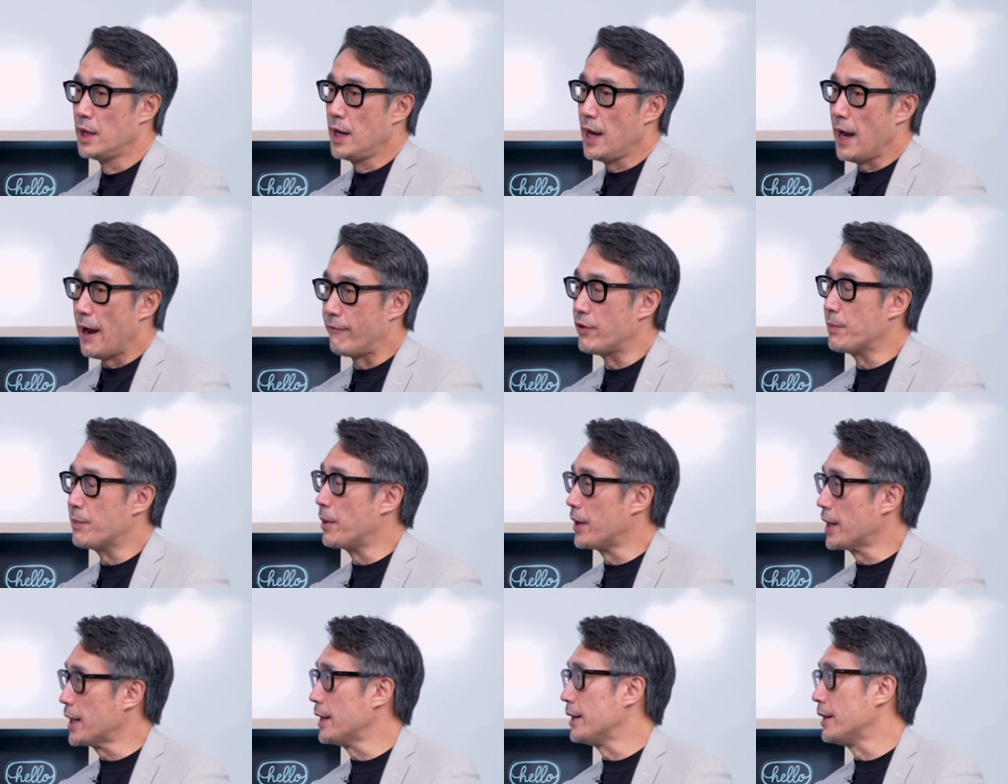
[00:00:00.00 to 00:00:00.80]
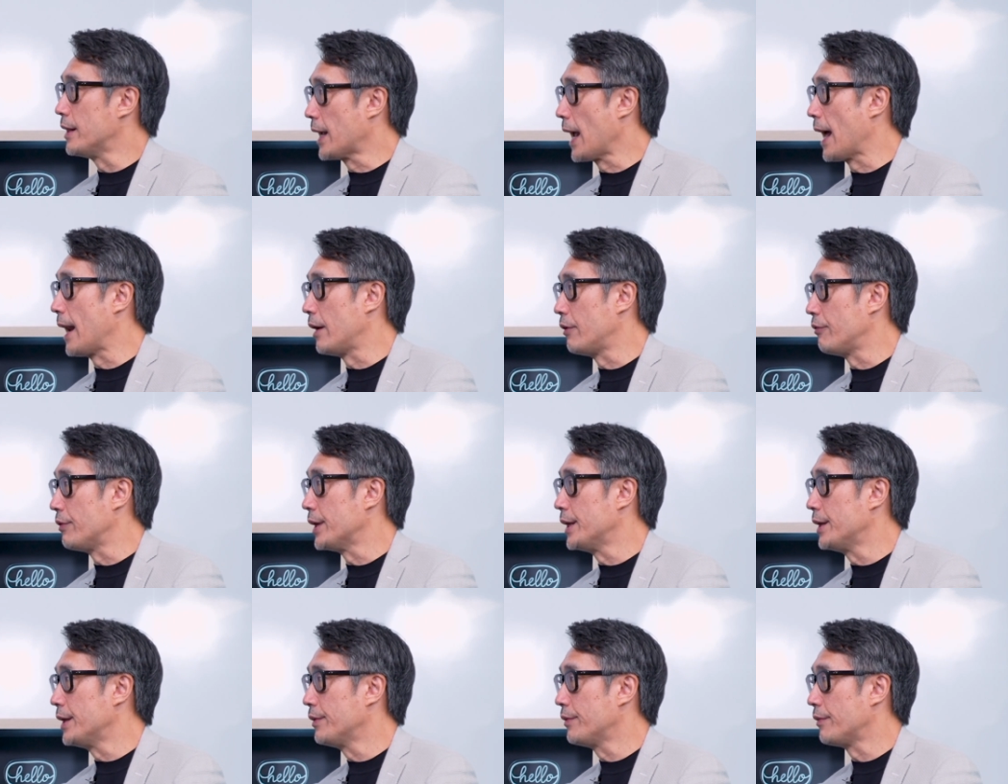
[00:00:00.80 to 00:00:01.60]
everybody in the gallery,
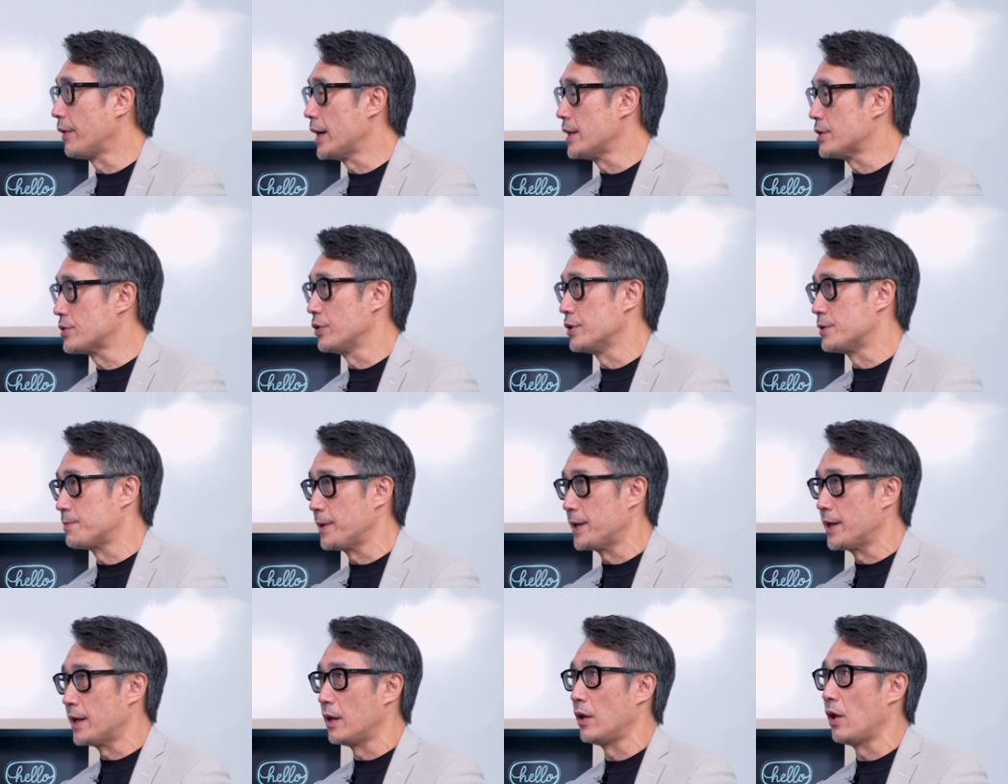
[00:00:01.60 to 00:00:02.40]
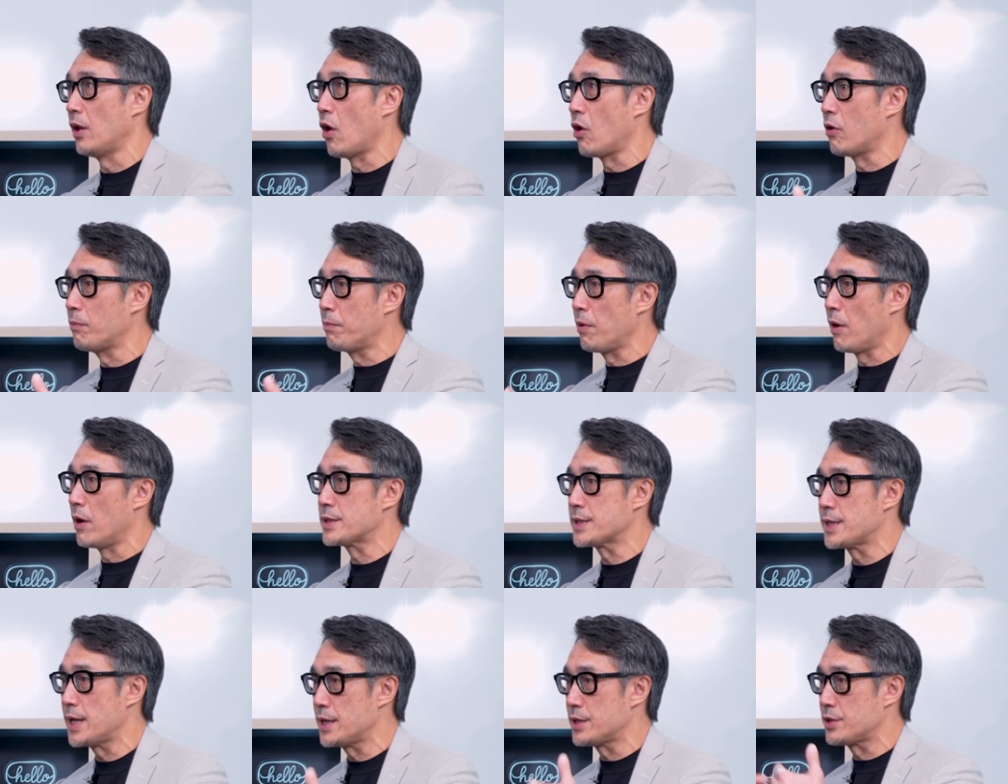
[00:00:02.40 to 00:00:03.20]
right? So it's been a long
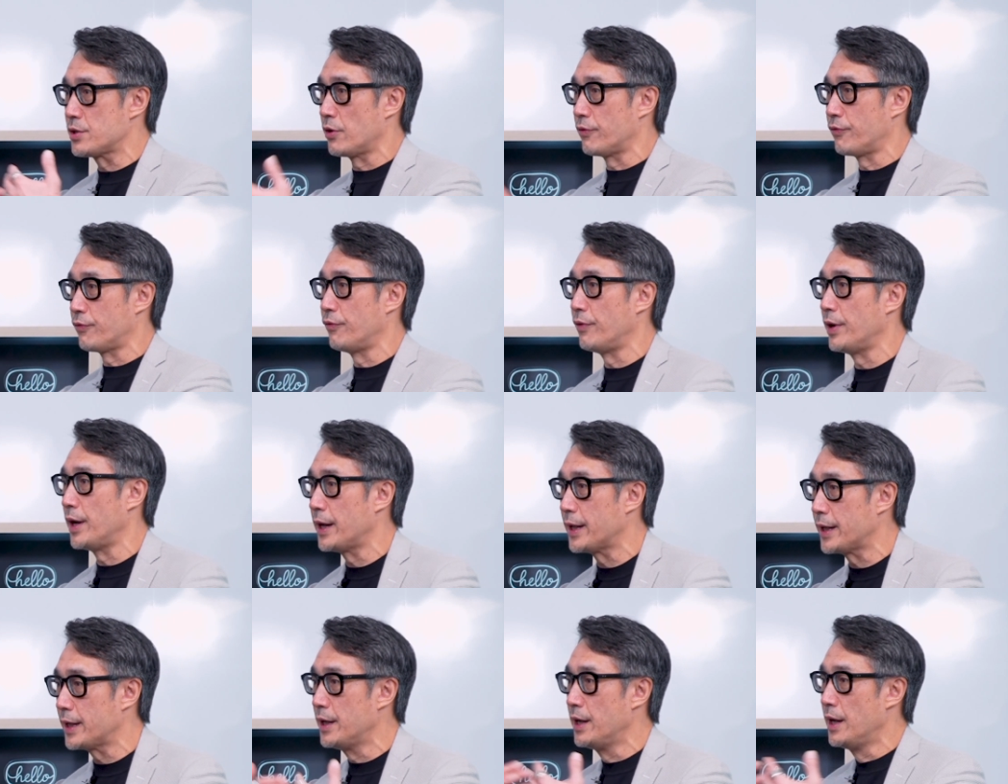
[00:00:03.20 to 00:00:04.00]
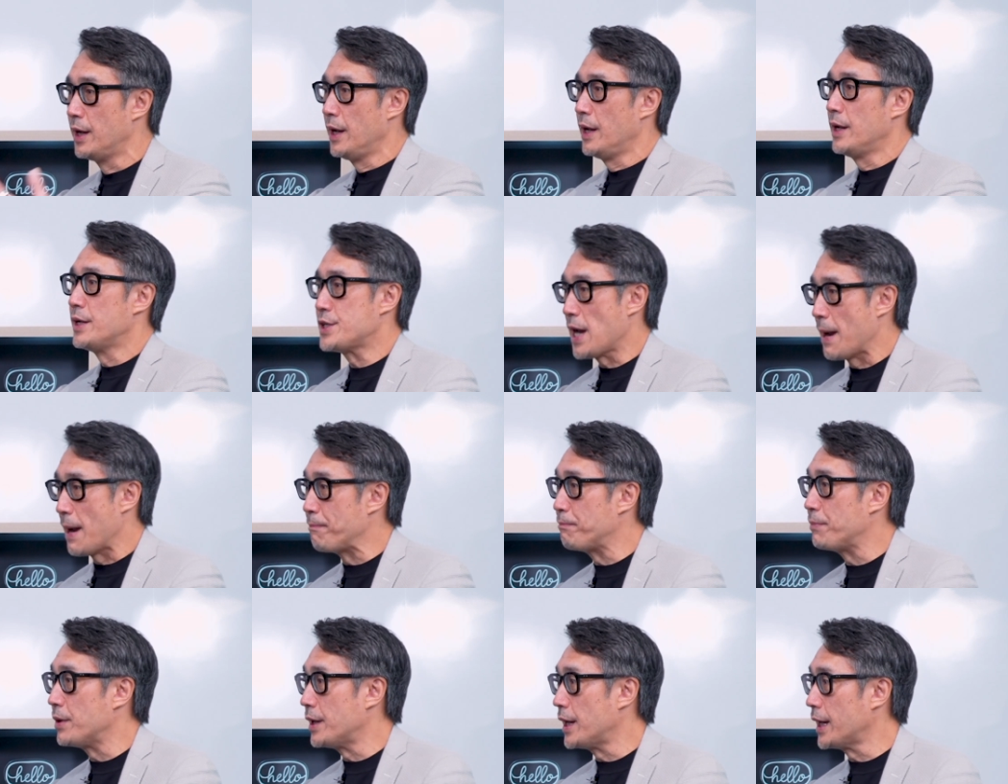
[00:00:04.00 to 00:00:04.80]
process of really
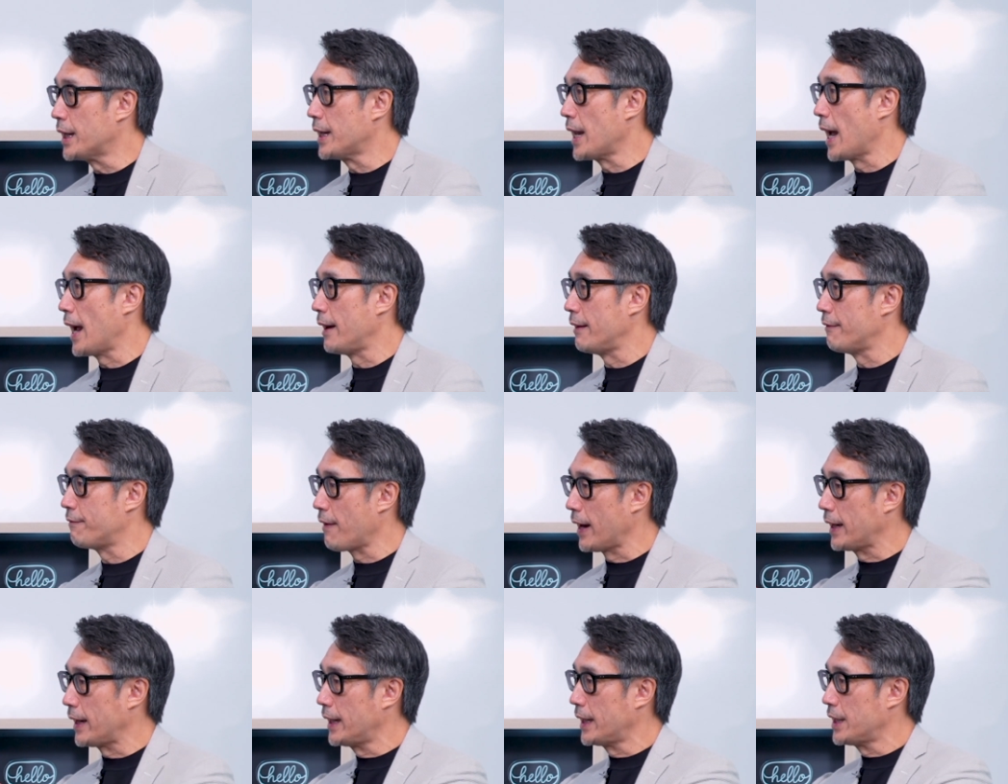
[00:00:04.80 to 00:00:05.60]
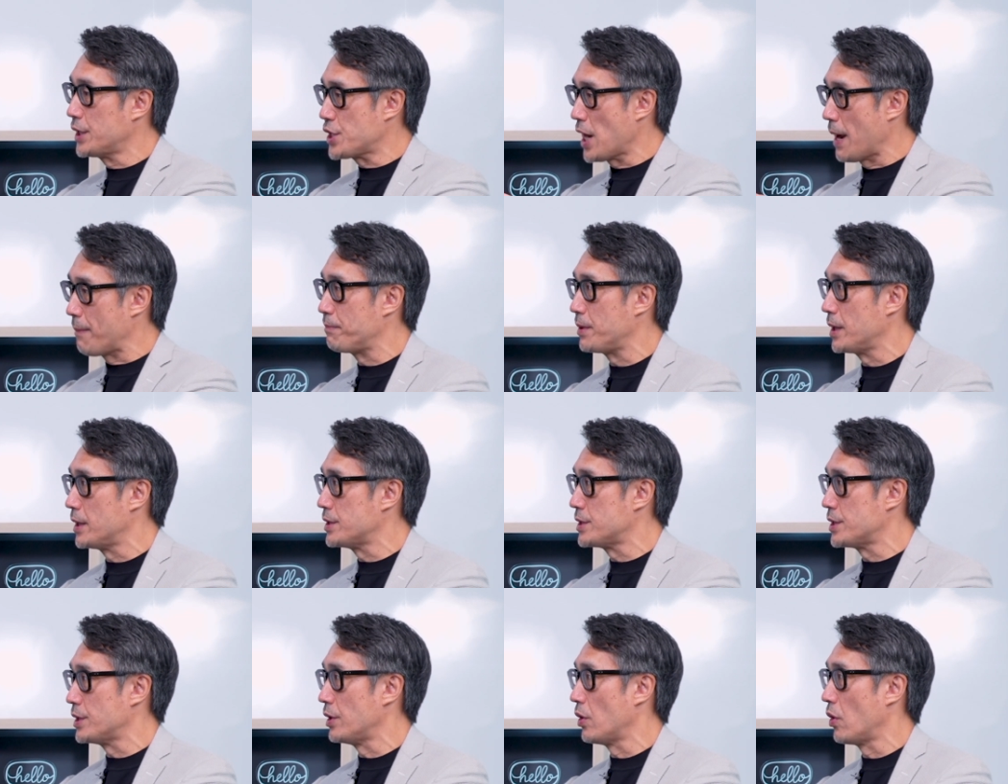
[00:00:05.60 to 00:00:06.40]
championing that, finding
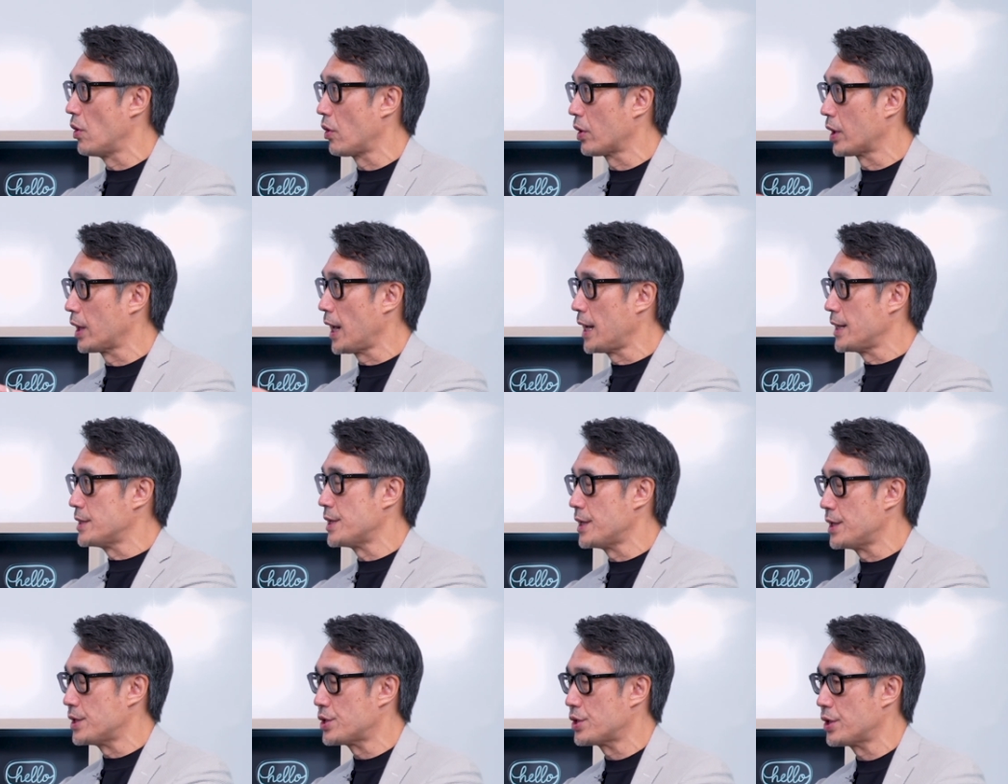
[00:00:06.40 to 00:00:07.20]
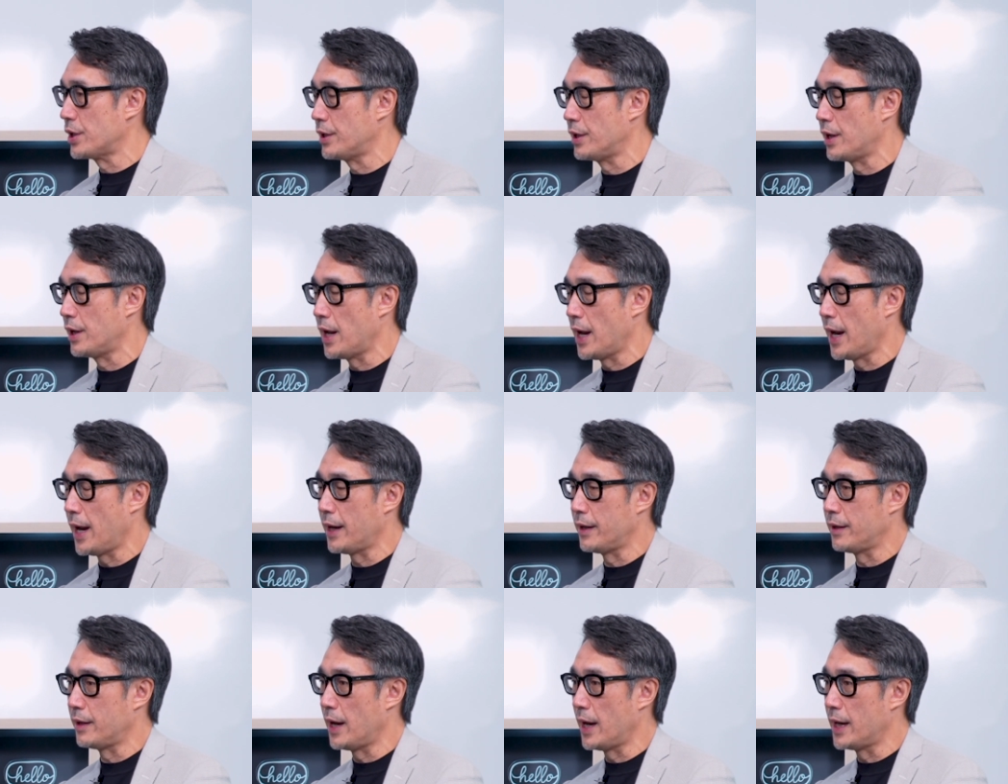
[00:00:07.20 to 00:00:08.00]
champions in the organization
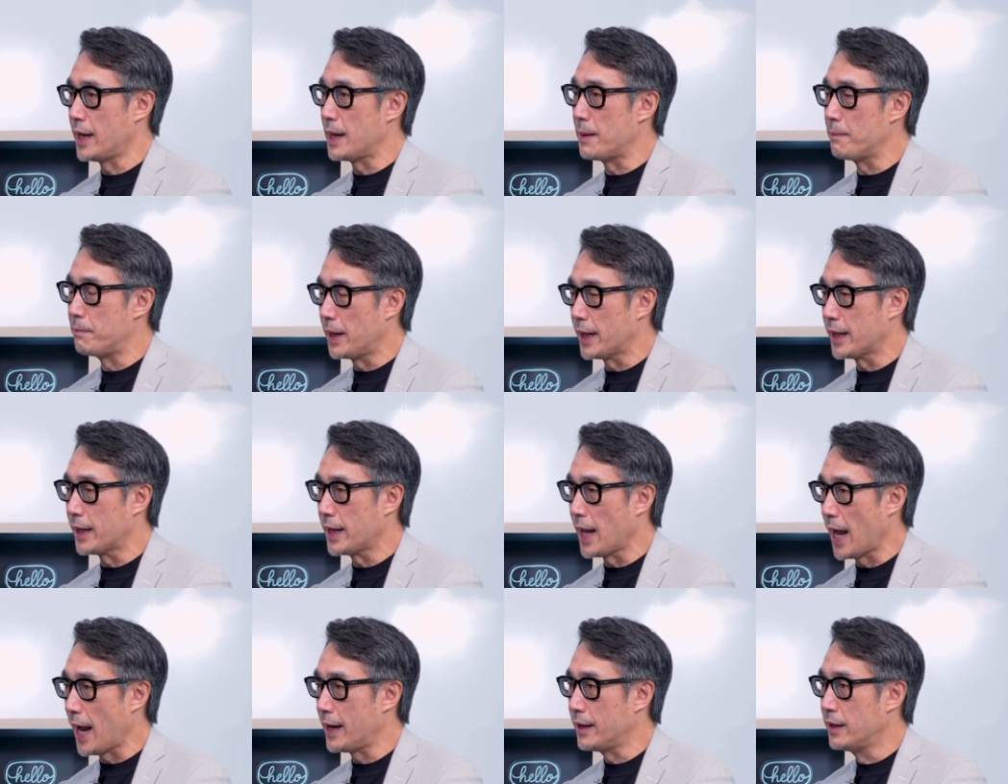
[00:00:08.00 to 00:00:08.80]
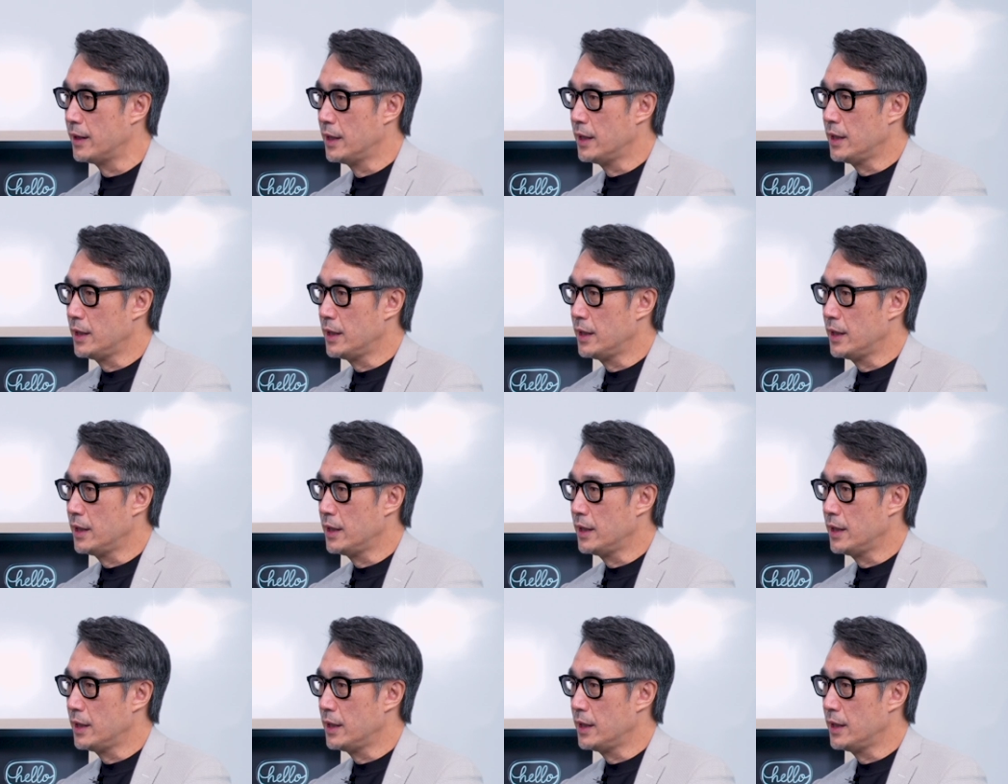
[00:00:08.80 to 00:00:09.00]
and enabling that.